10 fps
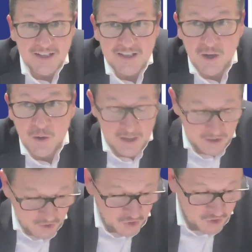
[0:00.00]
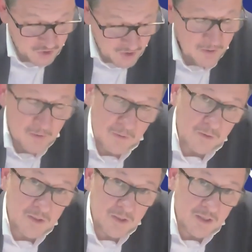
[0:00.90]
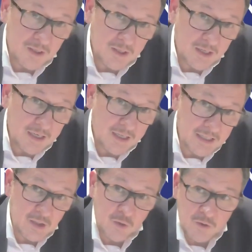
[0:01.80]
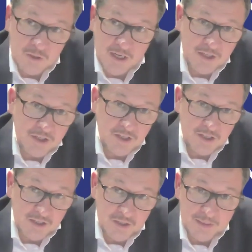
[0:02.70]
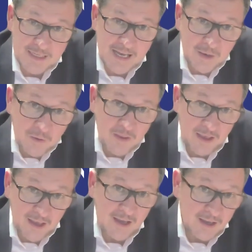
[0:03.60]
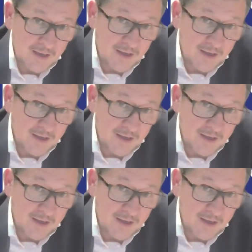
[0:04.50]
So it just shows that this causation issue is out there.